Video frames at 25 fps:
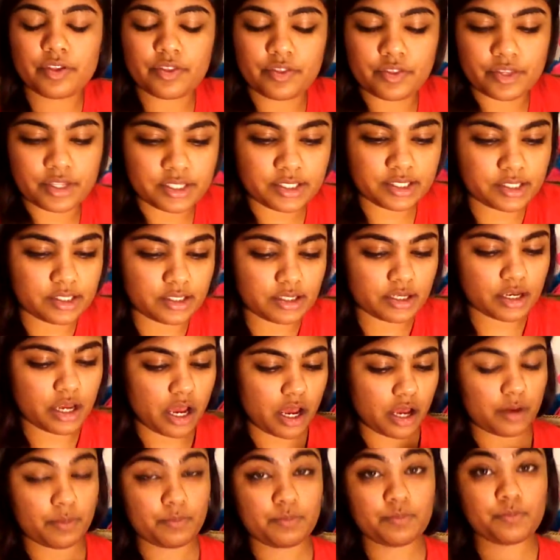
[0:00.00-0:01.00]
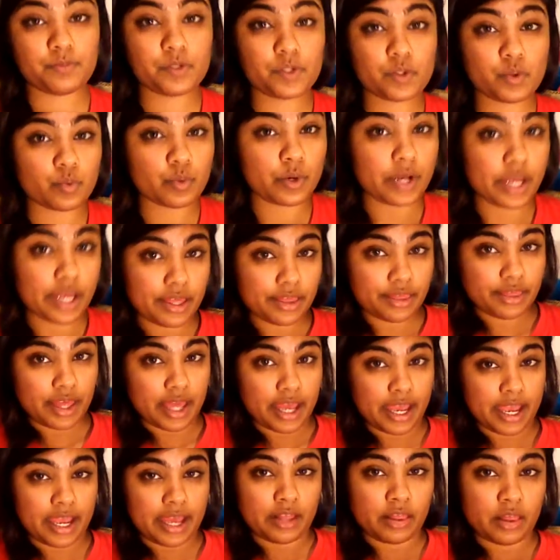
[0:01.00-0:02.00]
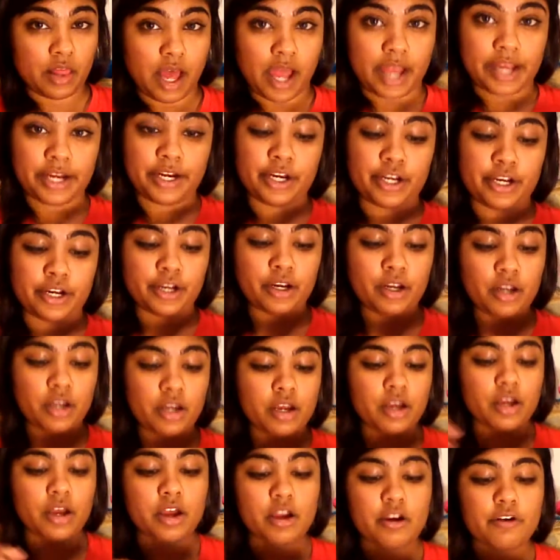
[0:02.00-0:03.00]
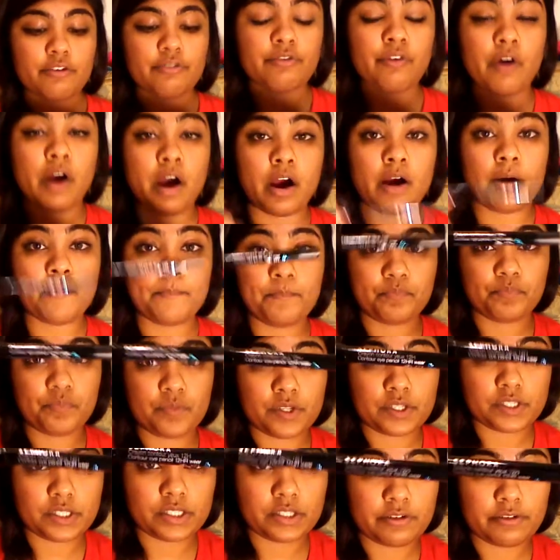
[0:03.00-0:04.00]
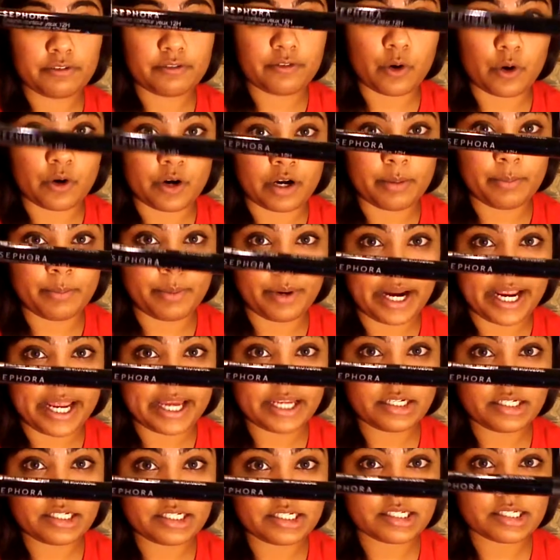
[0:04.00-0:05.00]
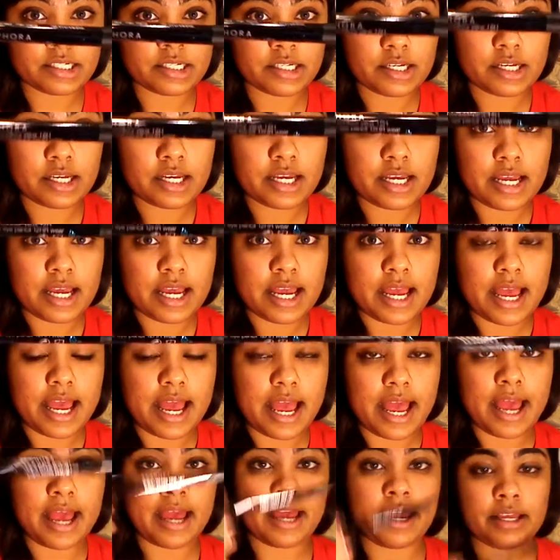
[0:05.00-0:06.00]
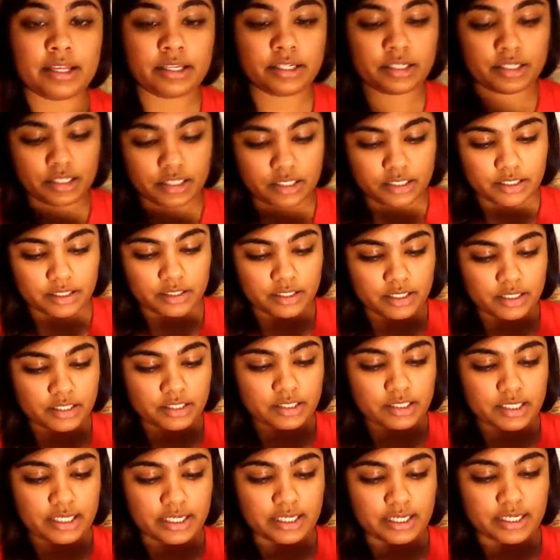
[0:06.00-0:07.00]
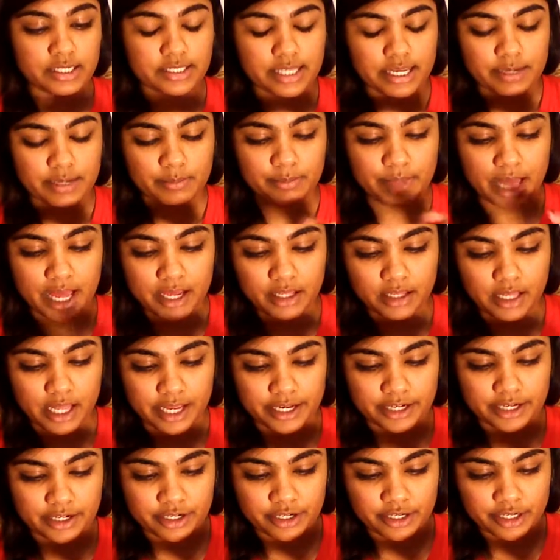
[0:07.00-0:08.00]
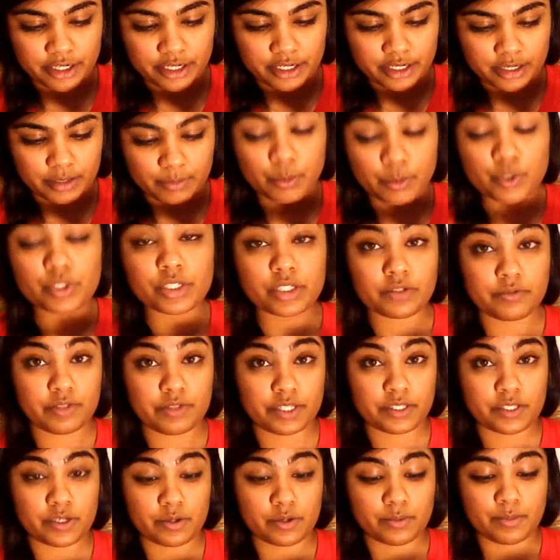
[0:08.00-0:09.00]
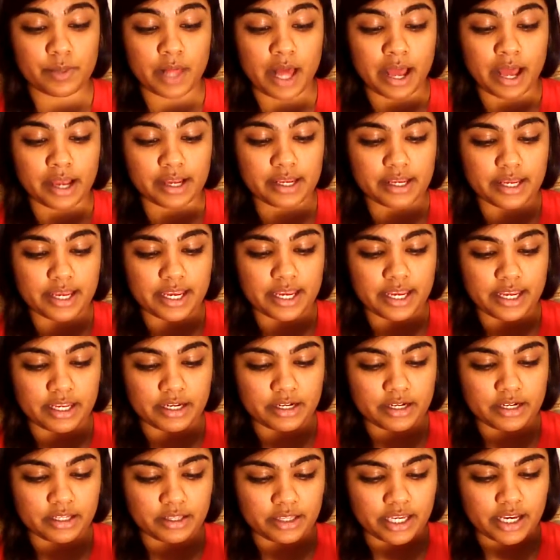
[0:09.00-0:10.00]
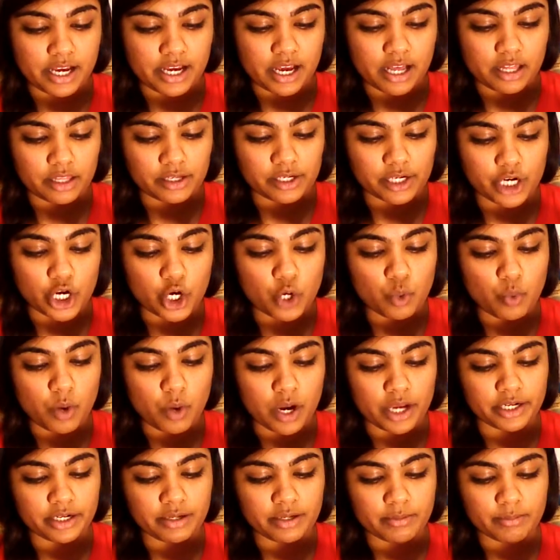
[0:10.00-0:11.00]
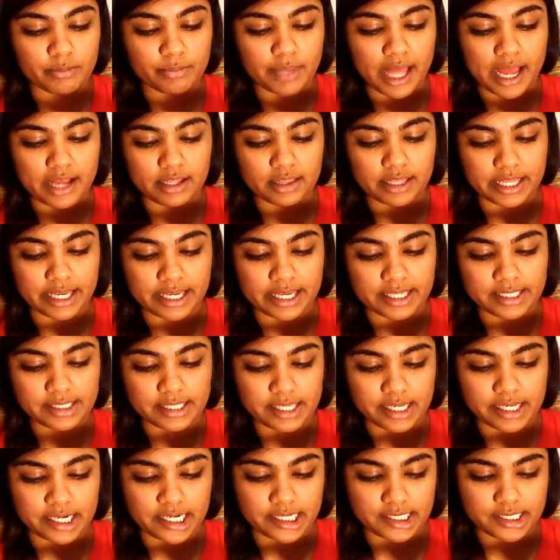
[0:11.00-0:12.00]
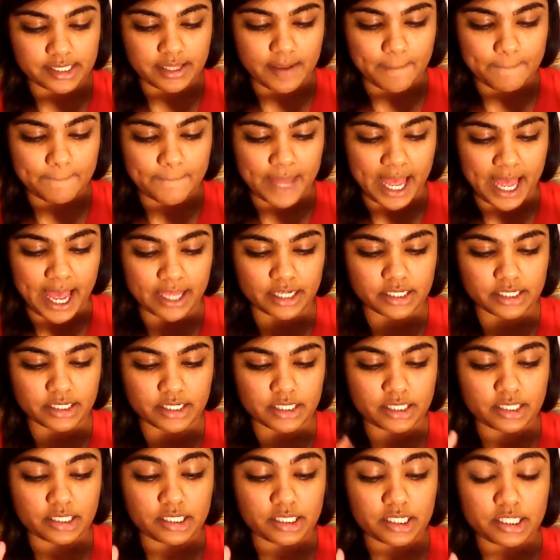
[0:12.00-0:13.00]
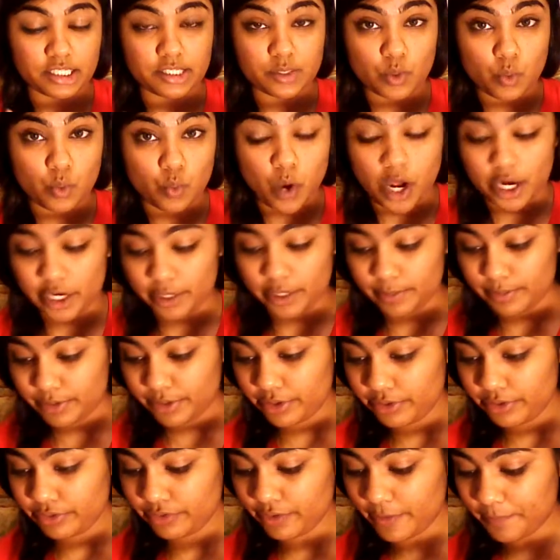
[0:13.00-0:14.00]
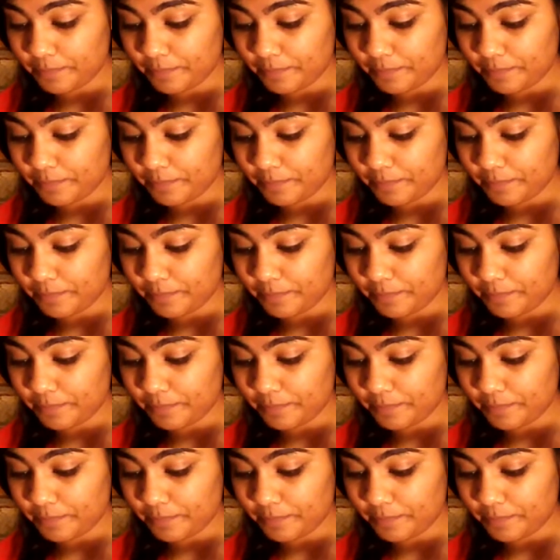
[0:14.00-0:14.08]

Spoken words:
this comes with a liner from the Sephora brand, and this is a black liner. Most of these are black, in the color 01 Black Lace, and it's matte. This is waterproof.